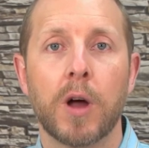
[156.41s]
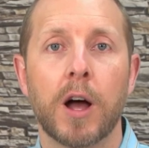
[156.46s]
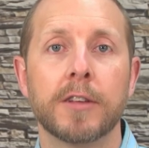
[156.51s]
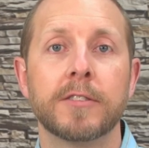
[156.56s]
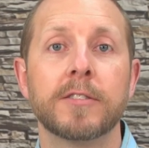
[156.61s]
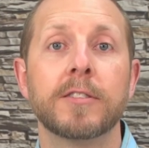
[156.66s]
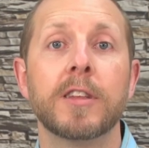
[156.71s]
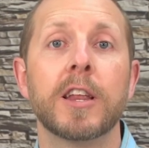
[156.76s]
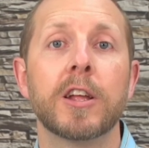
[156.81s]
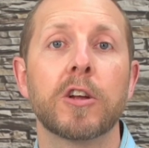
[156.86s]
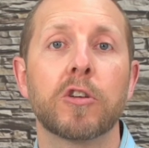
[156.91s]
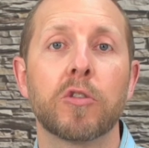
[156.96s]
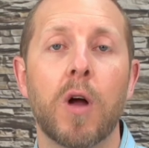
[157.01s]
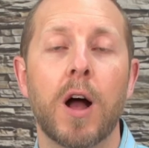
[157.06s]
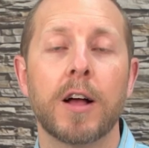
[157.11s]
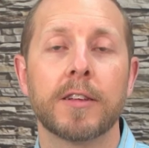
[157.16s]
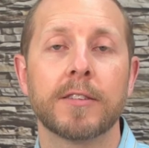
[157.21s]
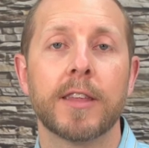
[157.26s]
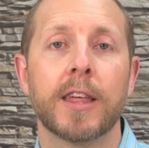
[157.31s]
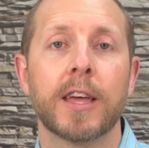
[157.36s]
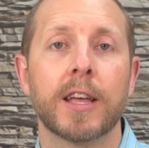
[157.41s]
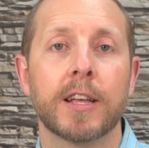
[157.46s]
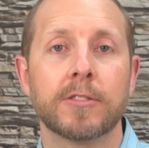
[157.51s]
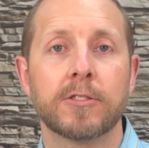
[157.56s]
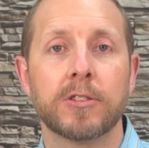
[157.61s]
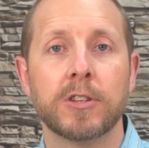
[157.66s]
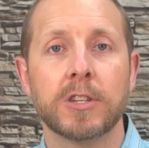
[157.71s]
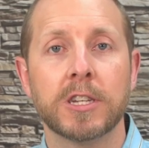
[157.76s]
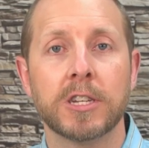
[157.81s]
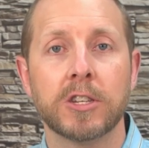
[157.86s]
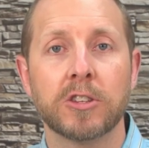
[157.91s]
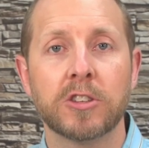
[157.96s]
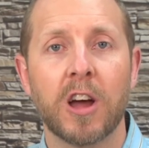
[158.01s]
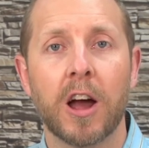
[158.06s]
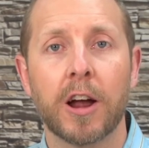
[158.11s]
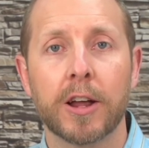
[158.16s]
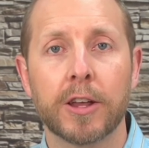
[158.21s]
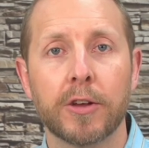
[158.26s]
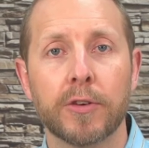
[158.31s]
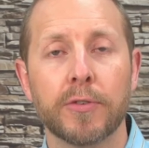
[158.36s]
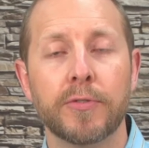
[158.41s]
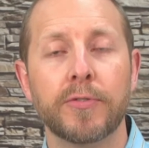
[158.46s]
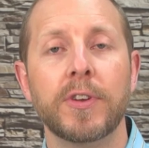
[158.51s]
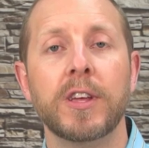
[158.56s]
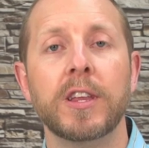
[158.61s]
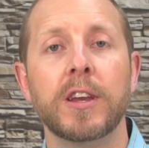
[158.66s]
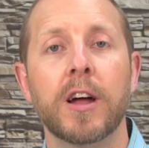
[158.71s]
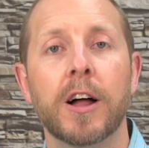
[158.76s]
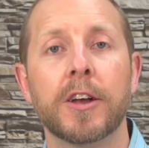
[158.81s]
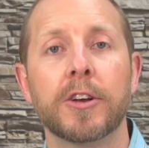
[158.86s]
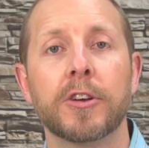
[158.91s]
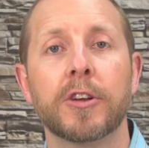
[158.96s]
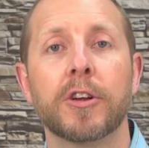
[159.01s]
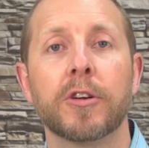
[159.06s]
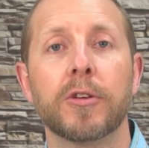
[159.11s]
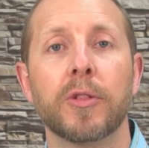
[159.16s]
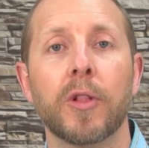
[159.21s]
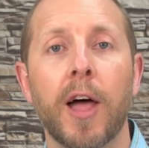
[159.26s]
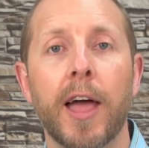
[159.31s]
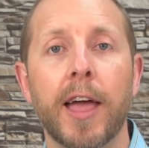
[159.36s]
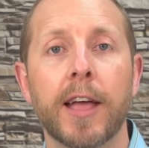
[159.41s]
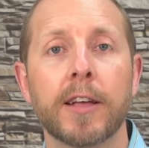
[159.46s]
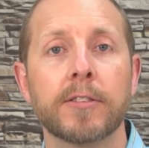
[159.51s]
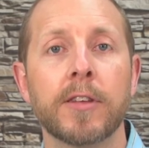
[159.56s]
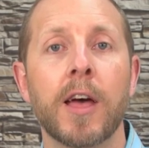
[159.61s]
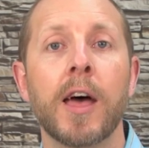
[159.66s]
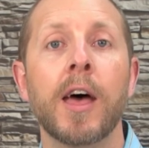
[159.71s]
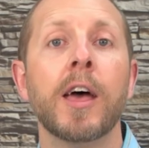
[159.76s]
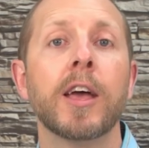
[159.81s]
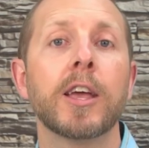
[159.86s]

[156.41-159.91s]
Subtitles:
sitting cross-legged so you can tuck your feet under your legs,